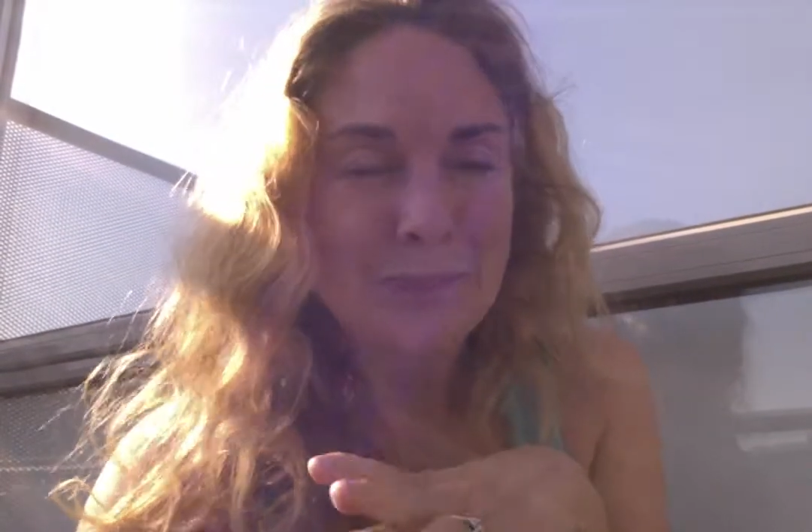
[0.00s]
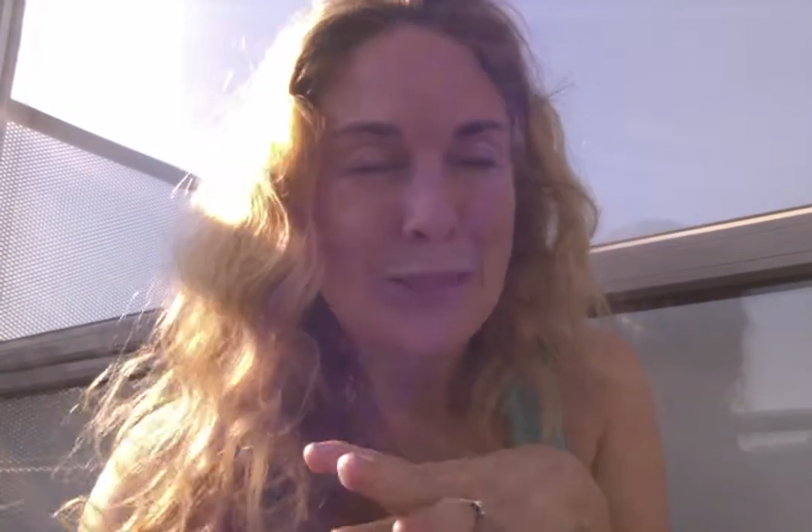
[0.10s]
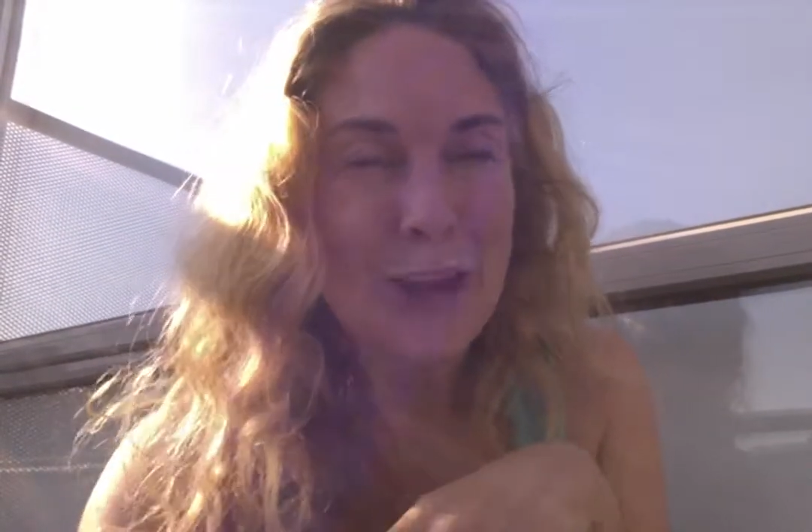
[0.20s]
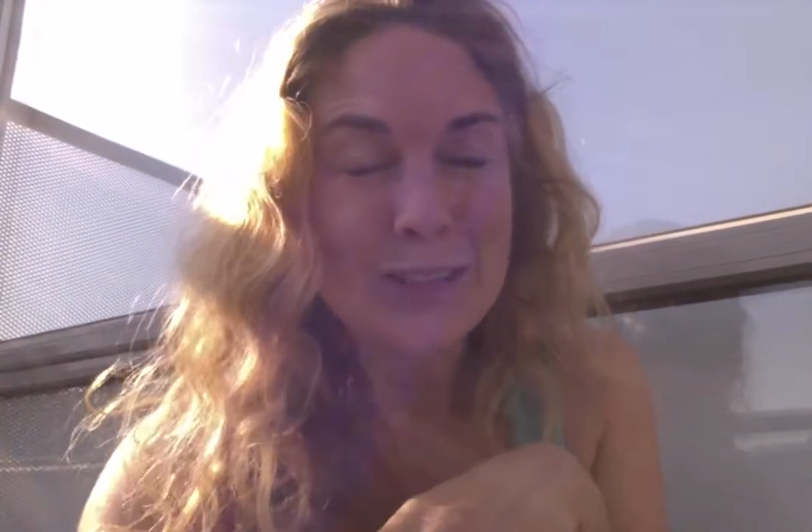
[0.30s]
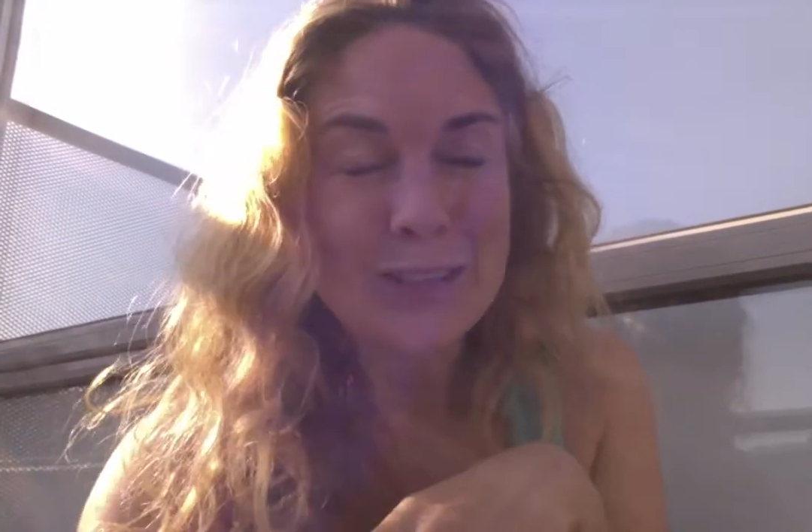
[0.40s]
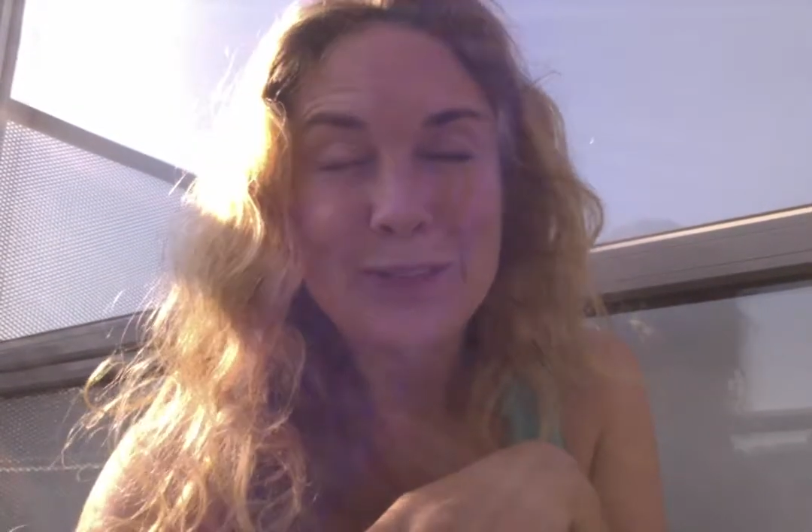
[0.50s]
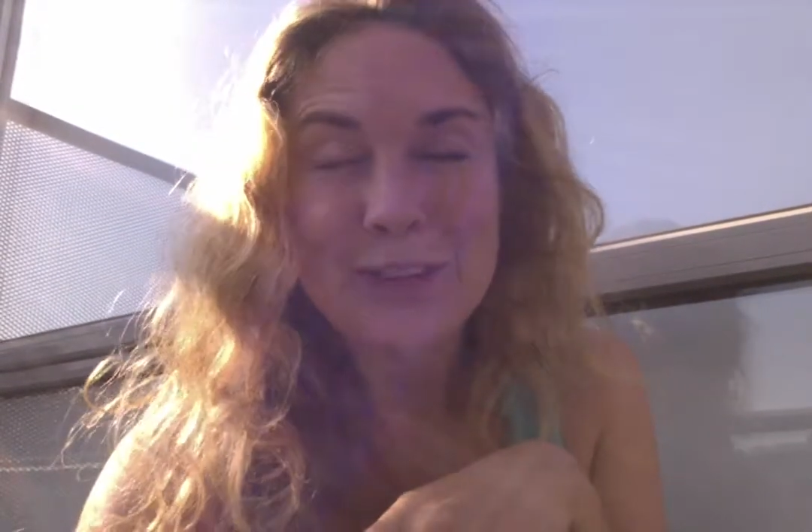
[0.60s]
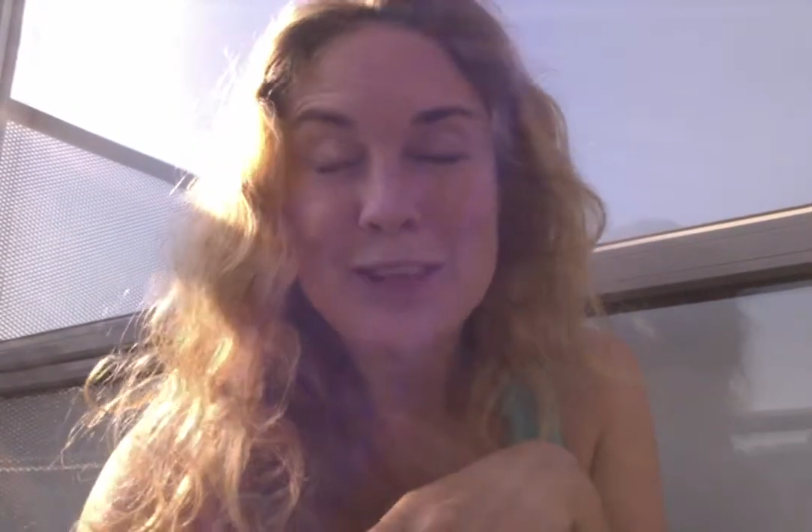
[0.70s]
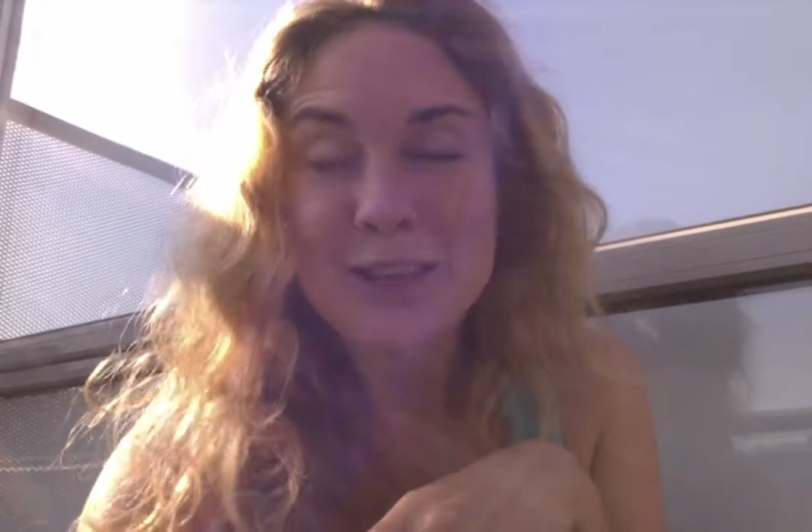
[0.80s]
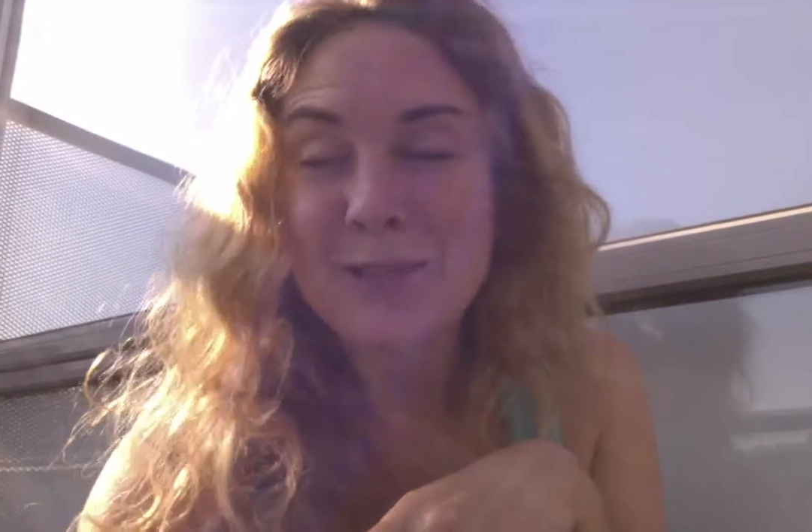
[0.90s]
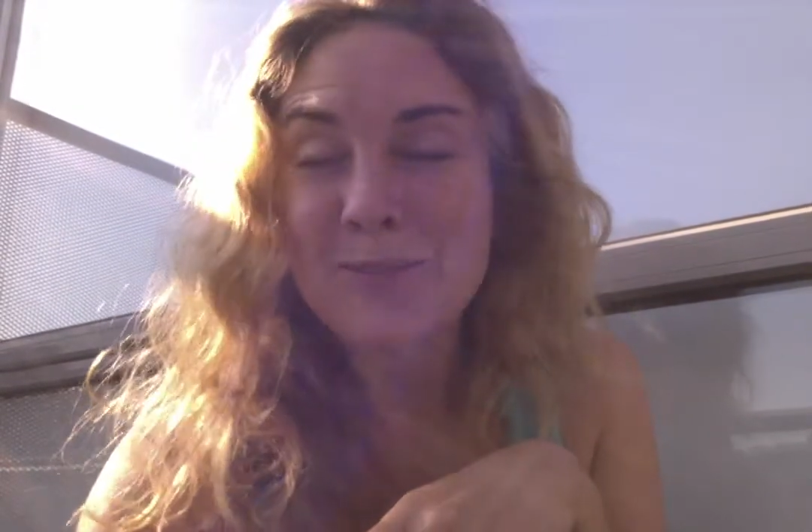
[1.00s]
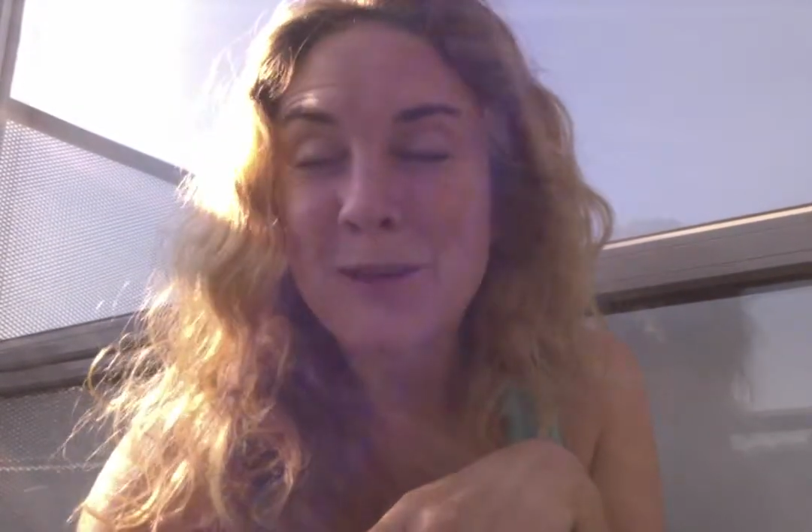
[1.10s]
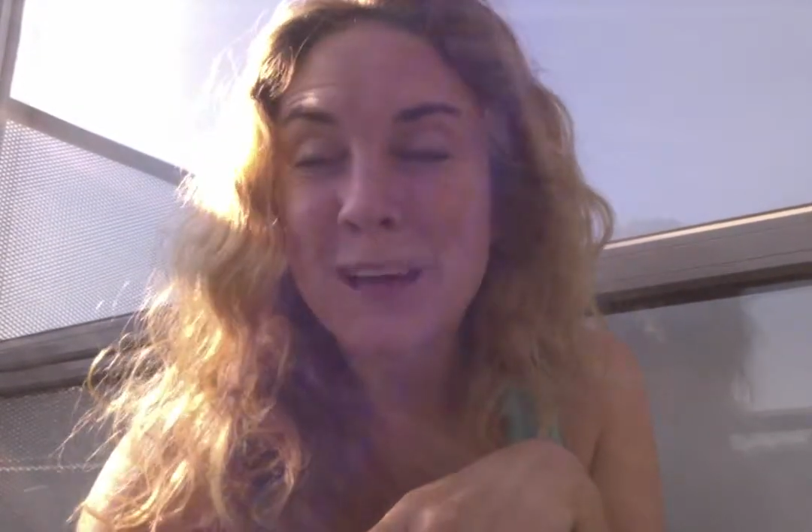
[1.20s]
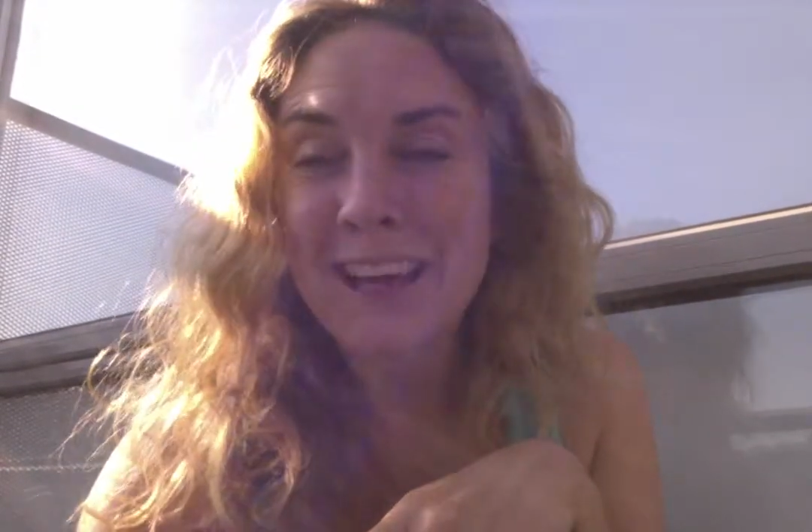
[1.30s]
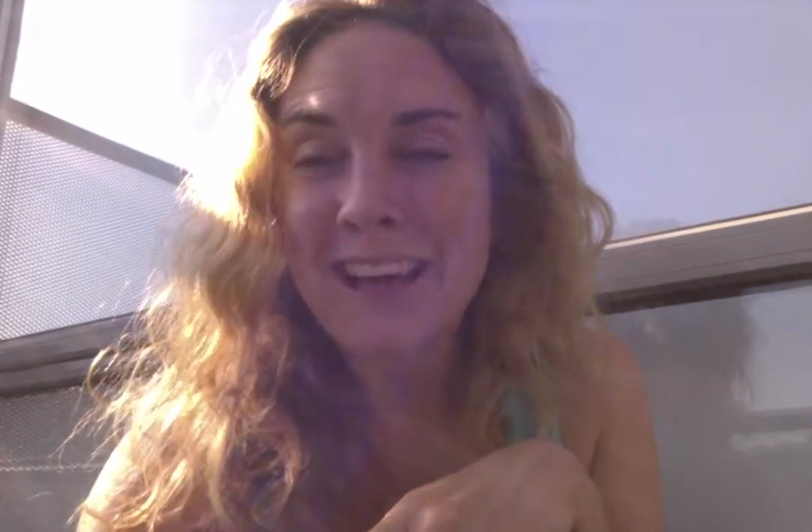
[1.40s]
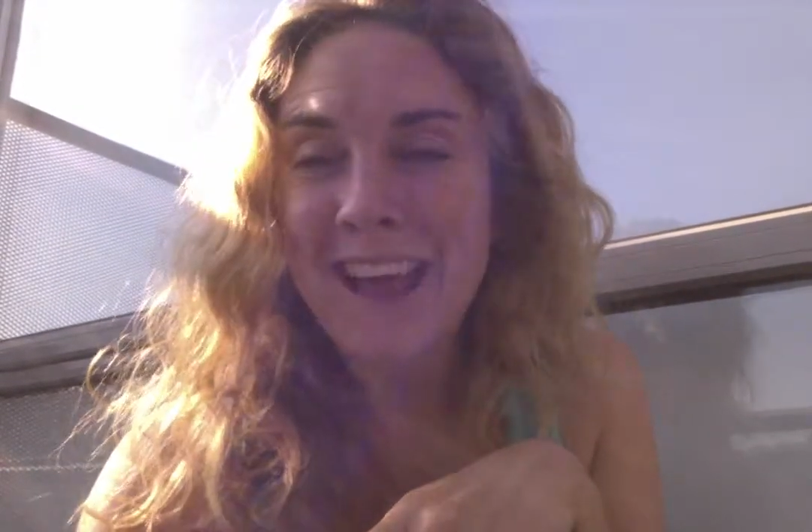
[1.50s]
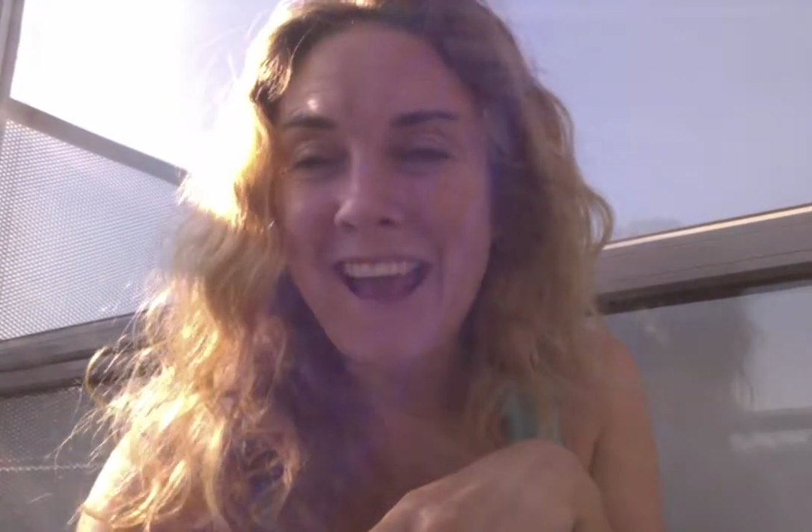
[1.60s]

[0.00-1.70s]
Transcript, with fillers: thoughts for this morning.